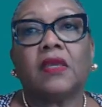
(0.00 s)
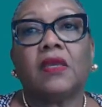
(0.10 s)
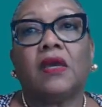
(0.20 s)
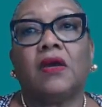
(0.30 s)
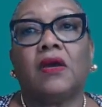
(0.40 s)

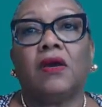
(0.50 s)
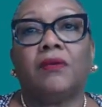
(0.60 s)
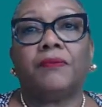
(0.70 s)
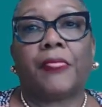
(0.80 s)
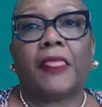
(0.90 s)

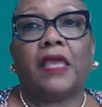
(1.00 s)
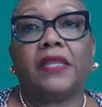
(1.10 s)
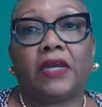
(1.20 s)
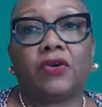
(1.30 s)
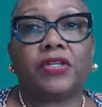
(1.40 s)
and
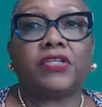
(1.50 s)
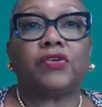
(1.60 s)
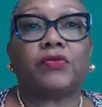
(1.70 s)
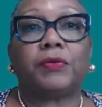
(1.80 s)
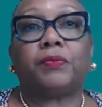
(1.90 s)
according to
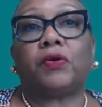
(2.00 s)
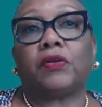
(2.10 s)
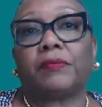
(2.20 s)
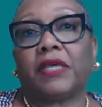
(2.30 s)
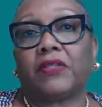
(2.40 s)
a
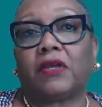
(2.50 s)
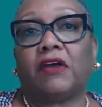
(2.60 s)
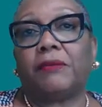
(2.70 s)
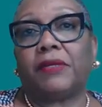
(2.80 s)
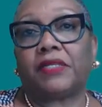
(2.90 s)
report by the
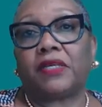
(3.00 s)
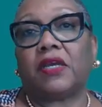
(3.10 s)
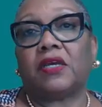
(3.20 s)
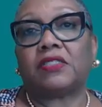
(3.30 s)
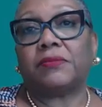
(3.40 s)
Government
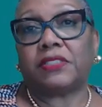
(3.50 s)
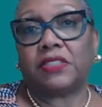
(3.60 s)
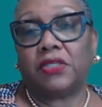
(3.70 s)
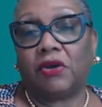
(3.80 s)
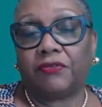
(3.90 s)

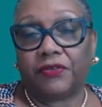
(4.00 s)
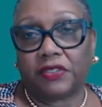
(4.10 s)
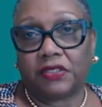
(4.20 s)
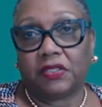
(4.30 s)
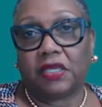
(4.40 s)
Accountability
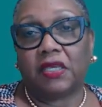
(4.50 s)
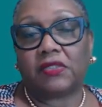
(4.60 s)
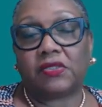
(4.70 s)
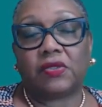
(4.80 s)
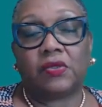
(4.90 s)
Office. Okay,
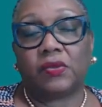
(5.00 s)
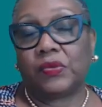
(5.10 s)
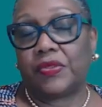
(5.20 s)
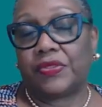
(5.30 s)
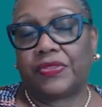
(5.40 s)
so
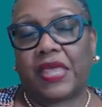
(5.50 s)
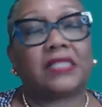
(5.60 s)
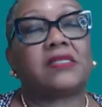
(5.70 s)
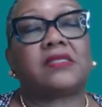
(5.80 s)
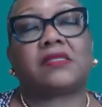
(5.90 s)

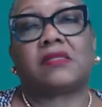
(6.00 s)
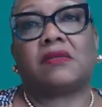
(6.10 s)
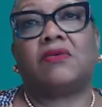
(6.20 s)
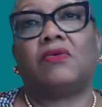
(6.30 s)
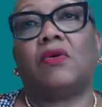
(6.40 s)
that's
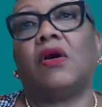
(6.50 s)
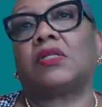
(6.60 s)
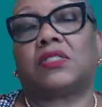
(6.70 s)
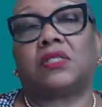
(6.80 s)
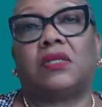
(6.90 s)

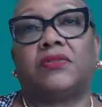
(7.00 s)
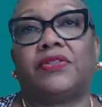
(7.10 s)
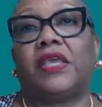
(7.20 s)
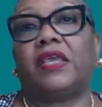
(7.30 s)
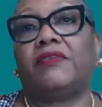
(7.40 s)
what
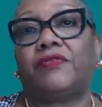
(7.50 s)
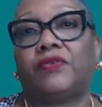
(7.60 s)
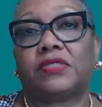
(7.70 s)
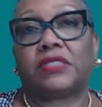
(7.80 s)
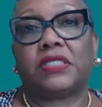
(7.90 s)
they
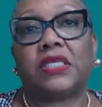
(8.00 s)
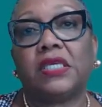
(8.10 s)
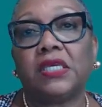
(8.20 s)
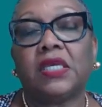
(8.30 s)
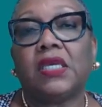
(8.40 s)

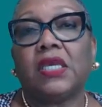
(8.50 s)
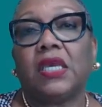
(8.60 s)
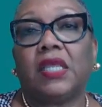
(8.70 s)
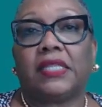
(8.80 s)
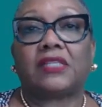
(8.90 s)
foresee,
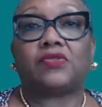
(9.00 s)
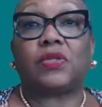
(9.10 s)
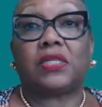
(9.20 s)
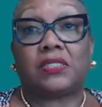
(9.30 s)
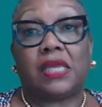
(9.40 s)
and that's what
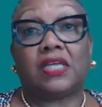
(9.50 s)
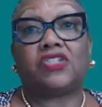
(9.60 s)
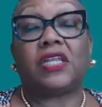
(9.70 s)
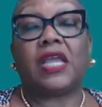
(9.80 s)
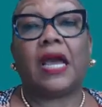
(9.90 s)
is
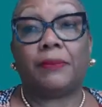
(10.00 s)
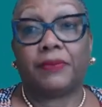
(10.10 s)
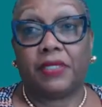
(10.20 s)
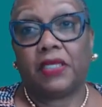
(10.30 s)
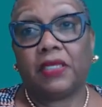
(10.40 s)
actually
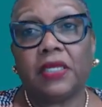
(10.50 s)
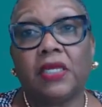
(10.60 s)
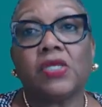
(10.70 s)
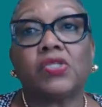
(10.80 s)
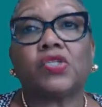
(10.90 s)
happening.
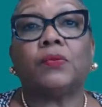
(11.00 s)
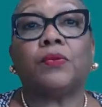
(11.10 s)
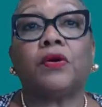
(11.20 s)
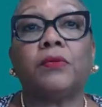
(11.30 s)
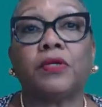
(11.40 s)
So
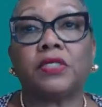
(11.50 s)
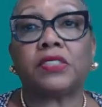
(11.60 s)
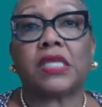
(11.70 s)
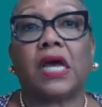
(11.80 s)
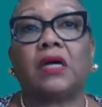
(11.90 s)

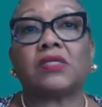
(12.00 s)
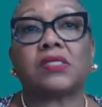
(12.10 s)
boomers are